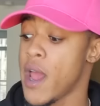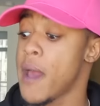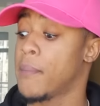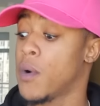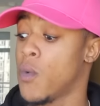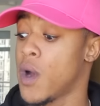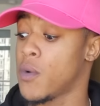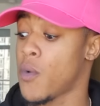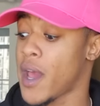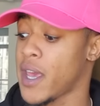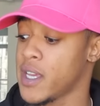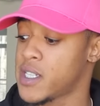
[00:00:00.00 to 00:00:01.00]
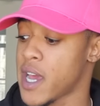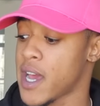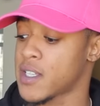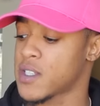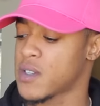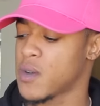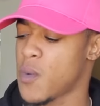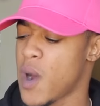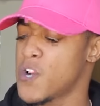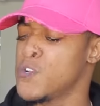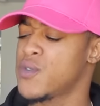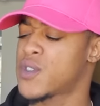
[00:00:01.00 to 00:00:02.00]
Amber1YH asks,
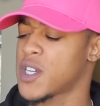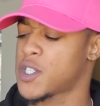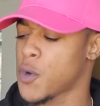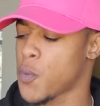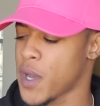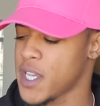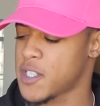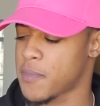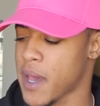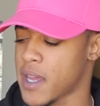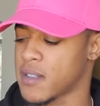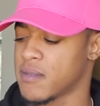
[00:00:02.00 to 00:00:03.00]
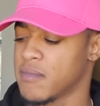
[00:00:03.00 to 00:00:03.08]
why are you such a waste man?